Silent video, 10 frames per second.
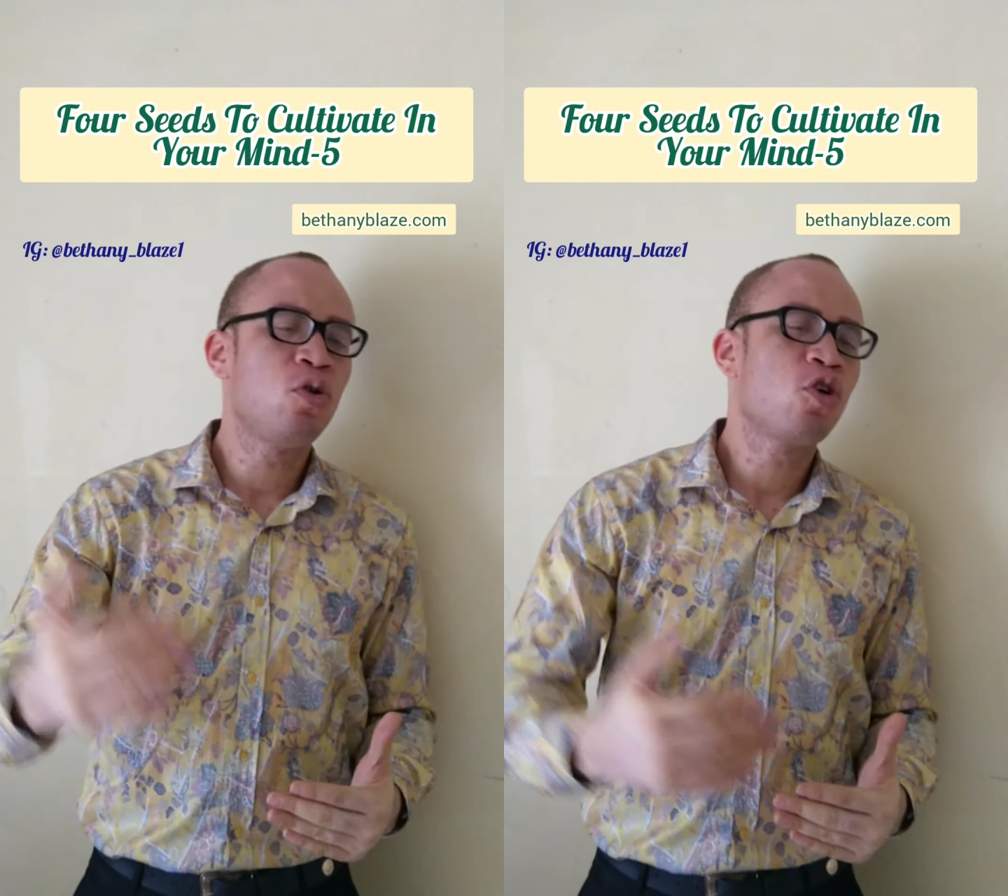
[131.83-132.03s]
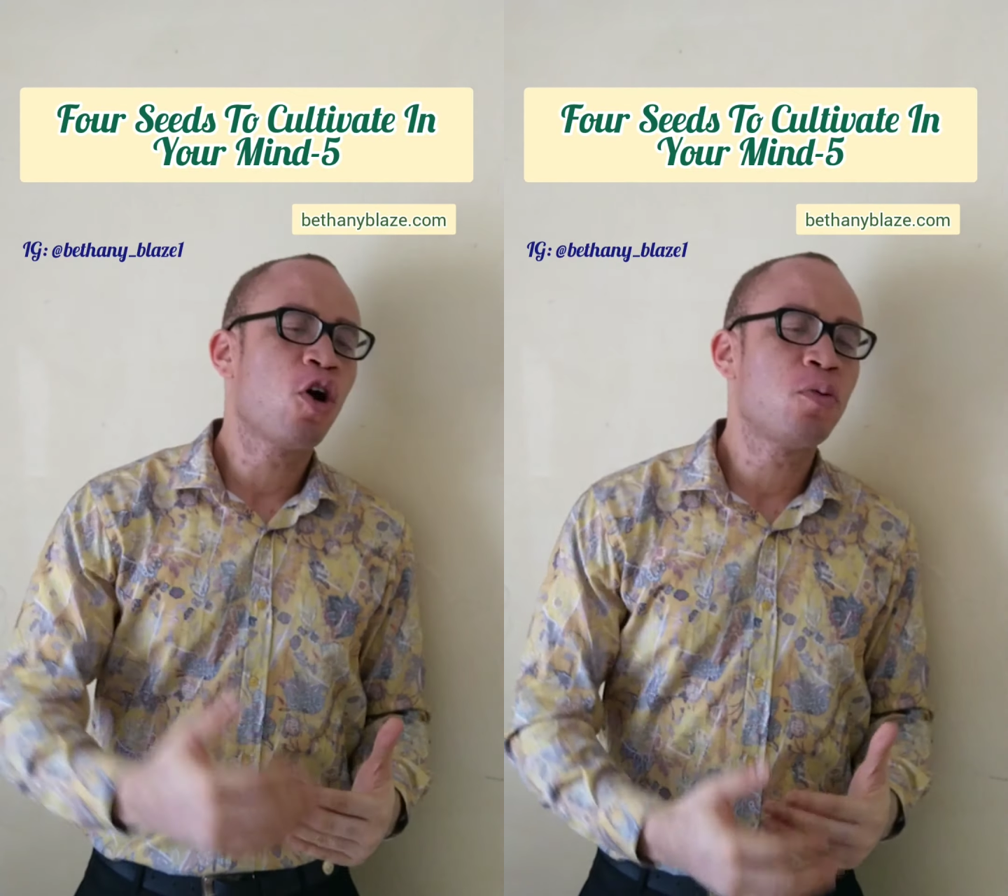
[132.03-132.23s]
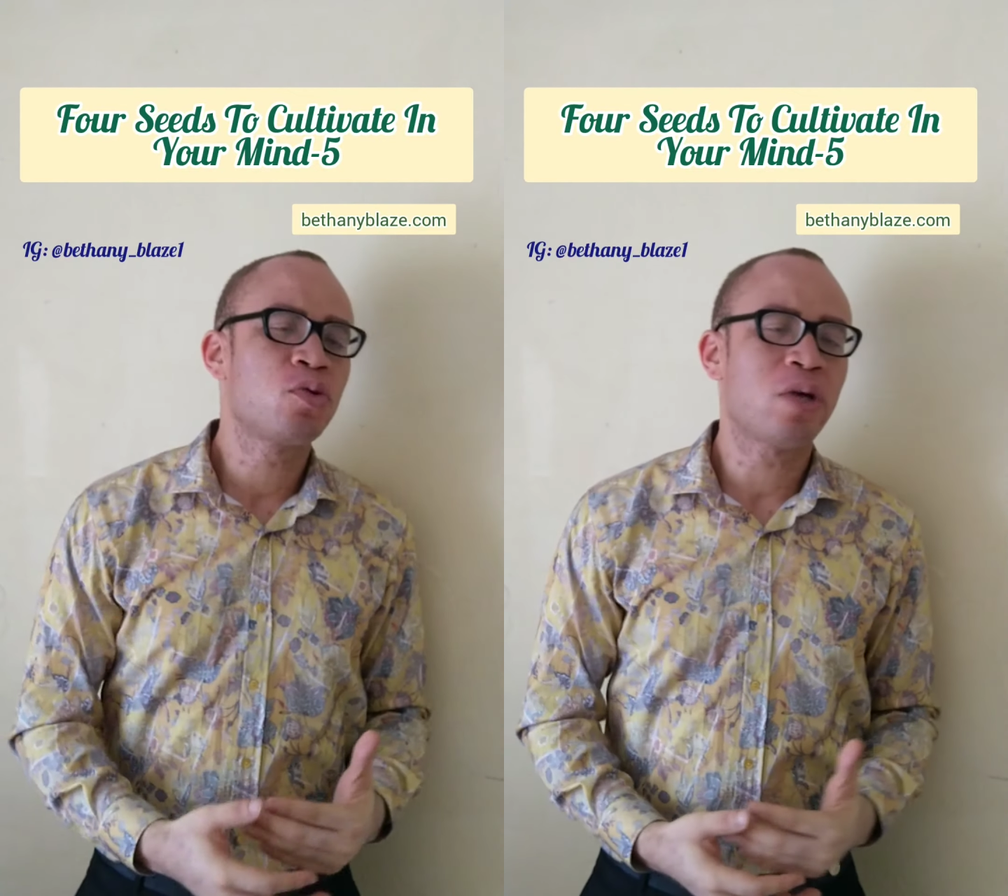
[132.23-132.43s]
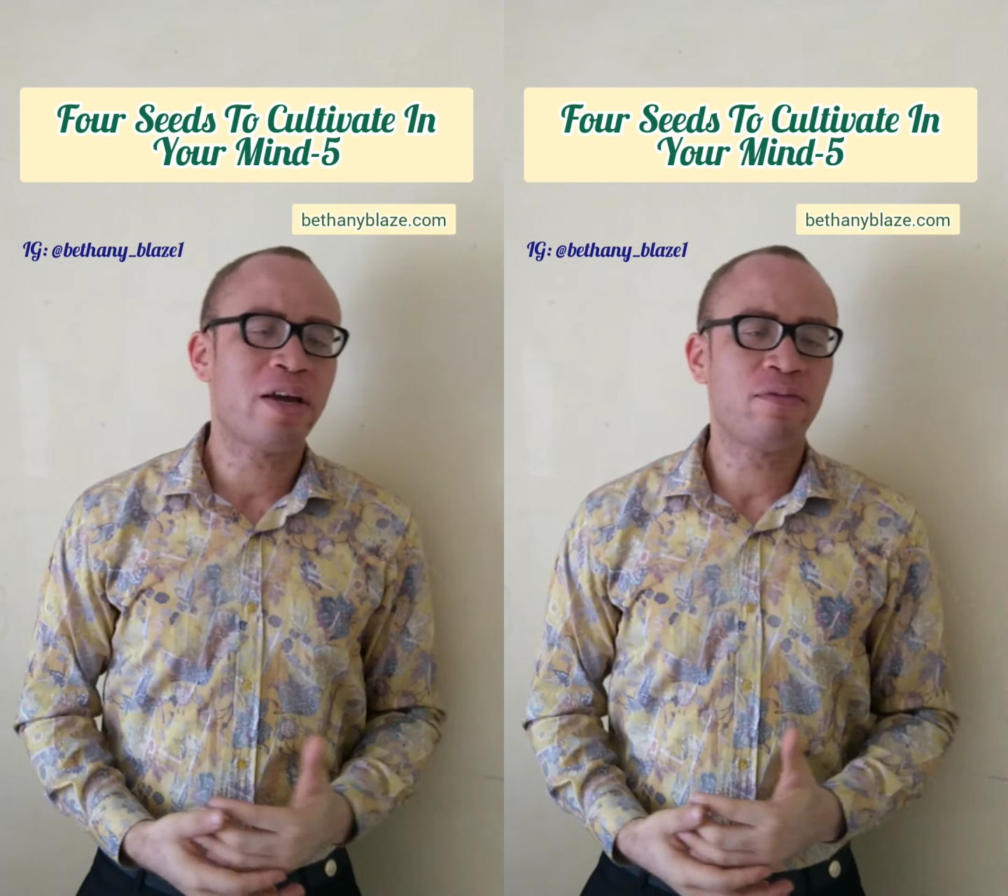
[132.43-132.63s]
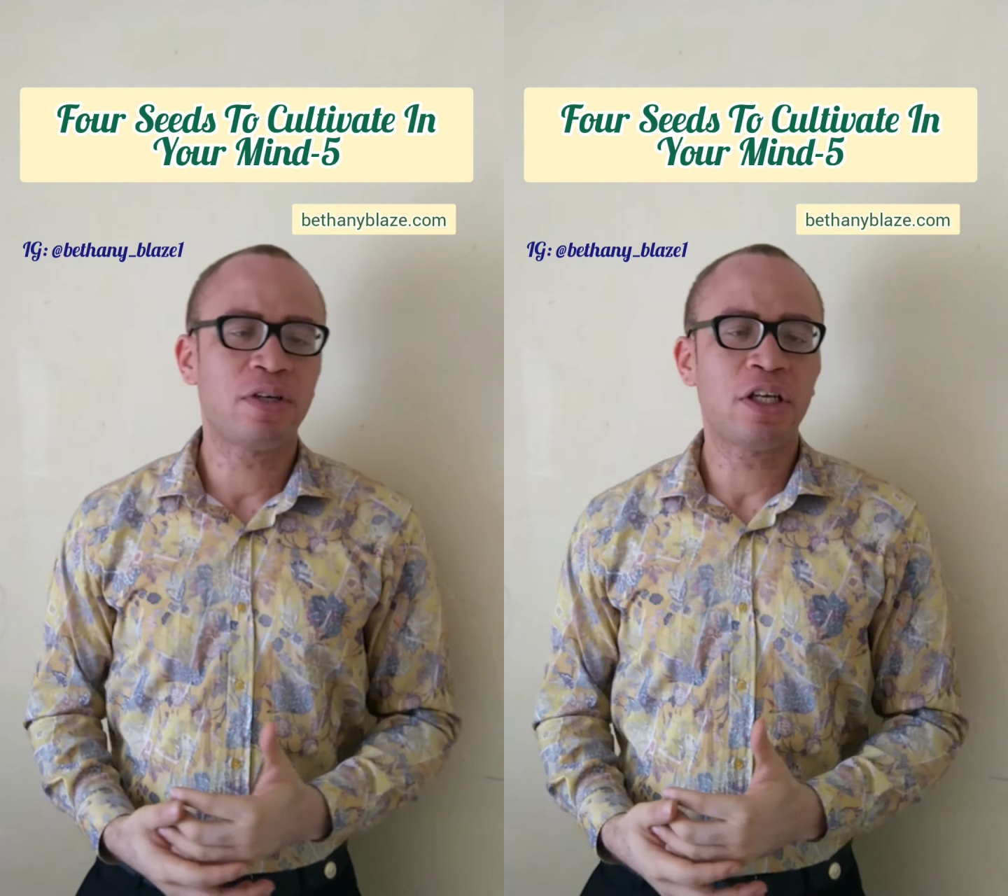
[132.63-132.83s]
look up to
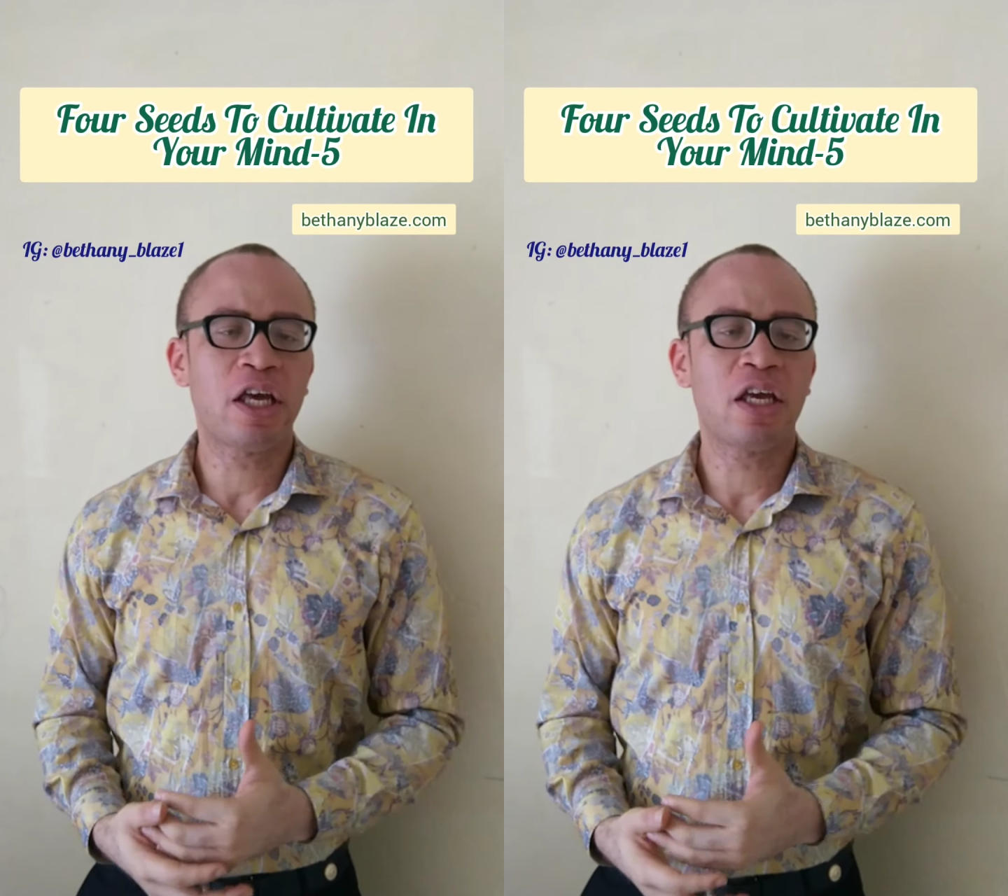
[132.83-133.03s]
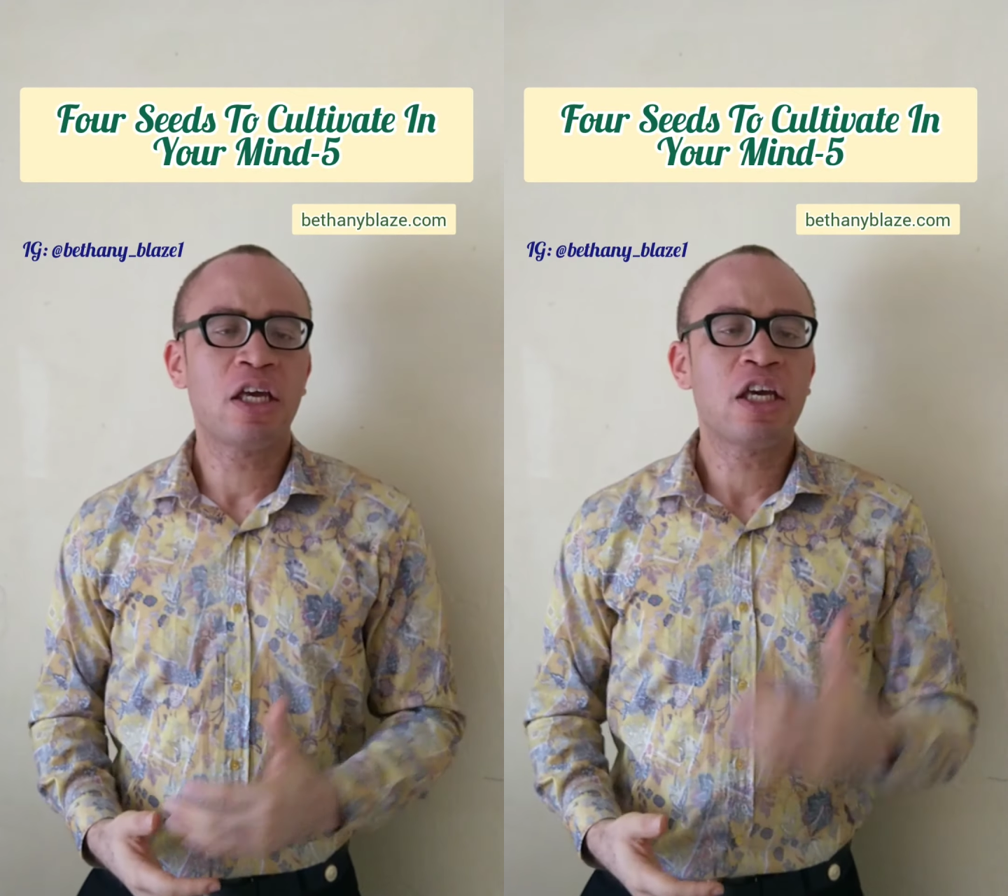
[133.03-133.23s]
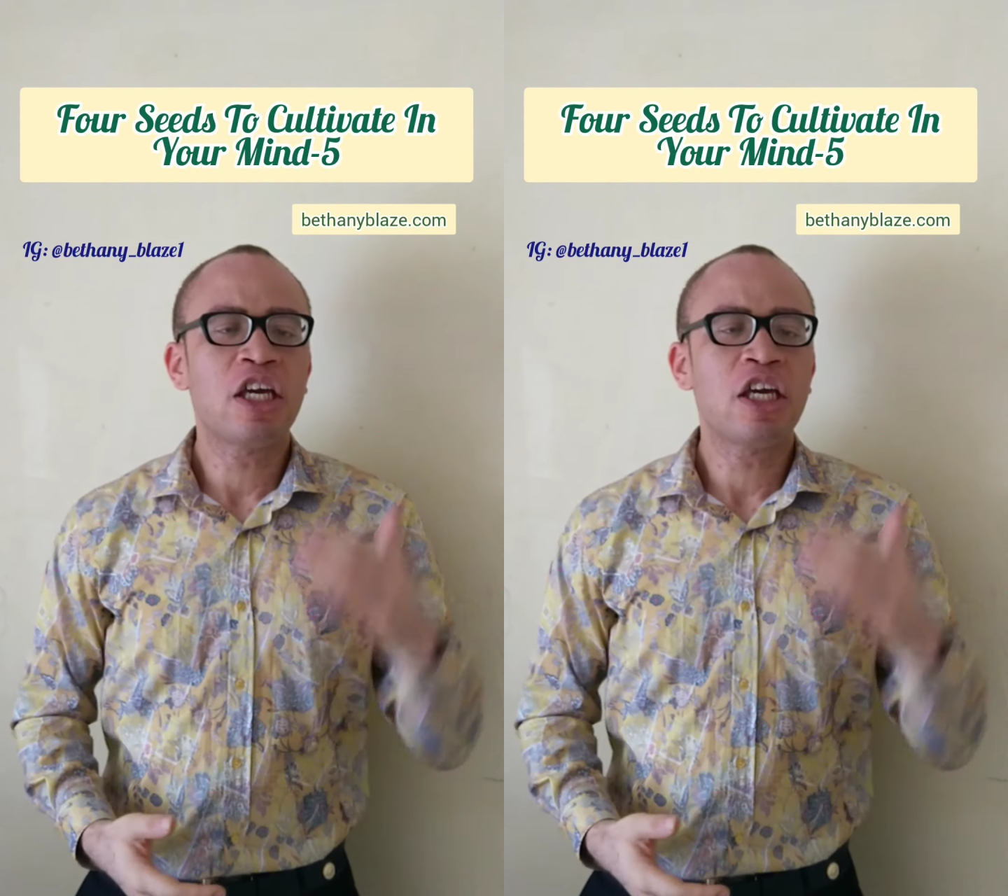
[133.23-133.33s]
every day,